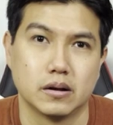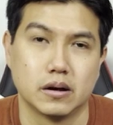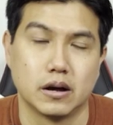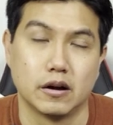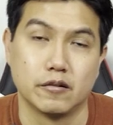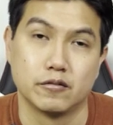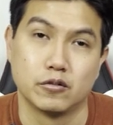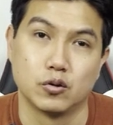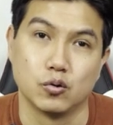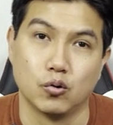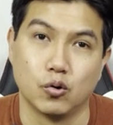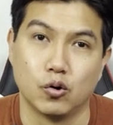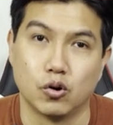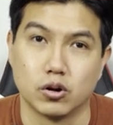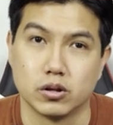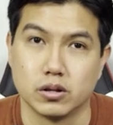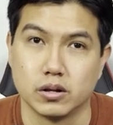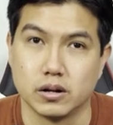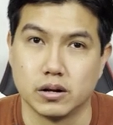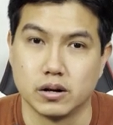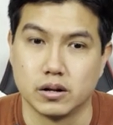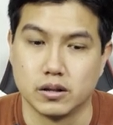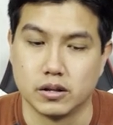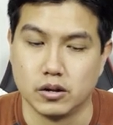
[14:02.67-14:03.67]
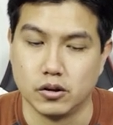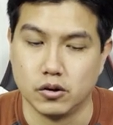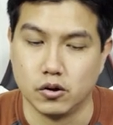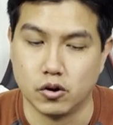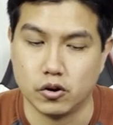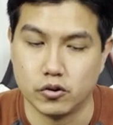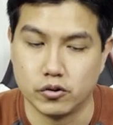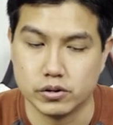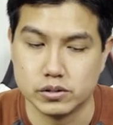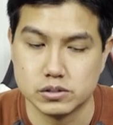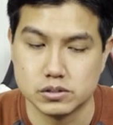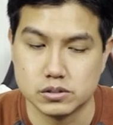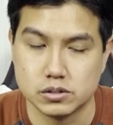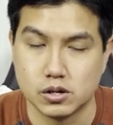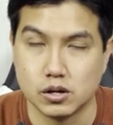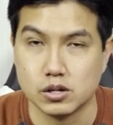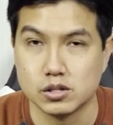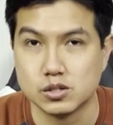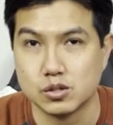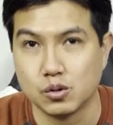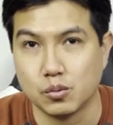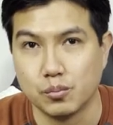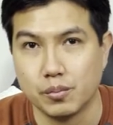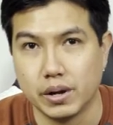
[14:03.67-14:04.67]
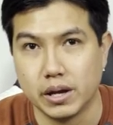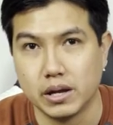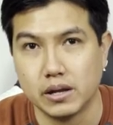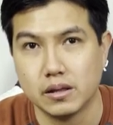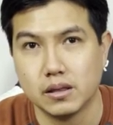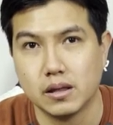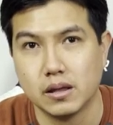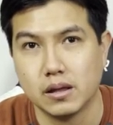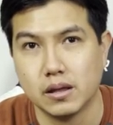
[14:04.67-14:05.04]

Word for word: have to order the o-ring custom made